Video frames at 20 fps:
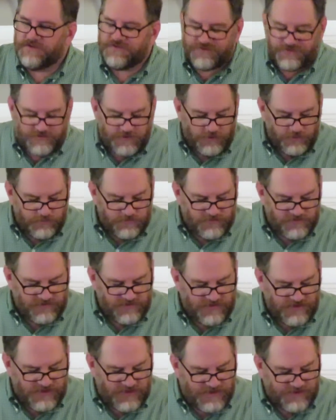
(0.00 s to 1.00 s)

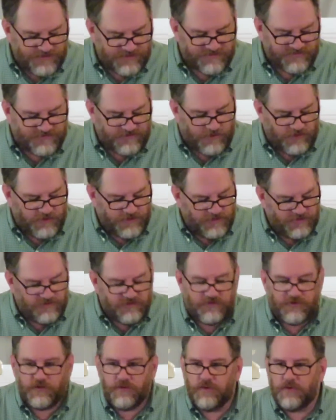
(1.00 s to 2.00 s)
stoned to death,
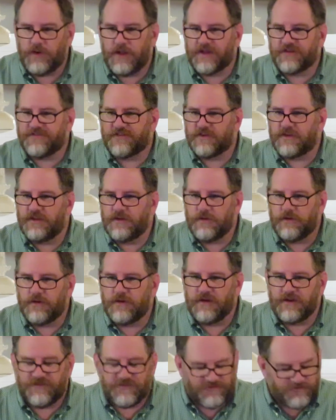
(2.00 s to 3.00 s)
sawn in two,
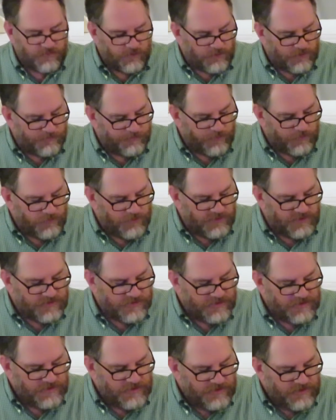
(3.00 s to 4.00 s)
executed at sword
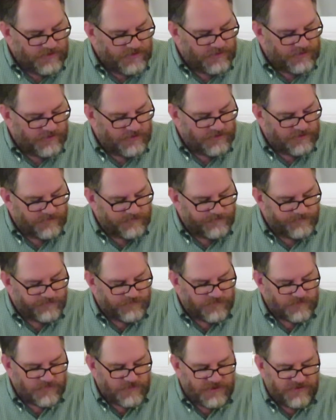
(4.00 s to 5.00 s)
point.
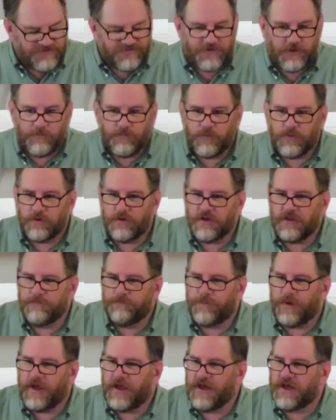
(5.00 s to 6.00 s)
Some were
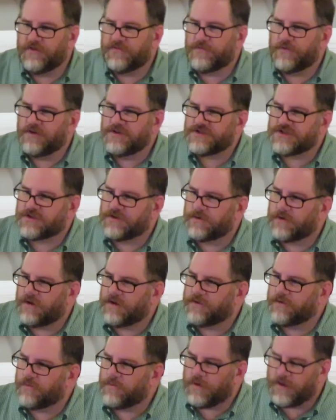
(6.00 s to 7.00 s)
impoverished
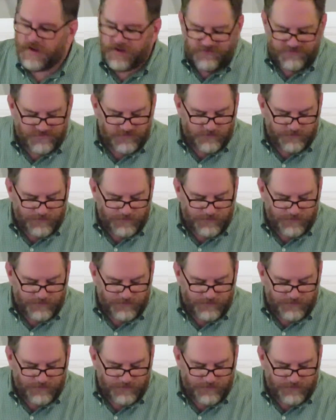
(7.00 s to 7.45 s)
or otherwise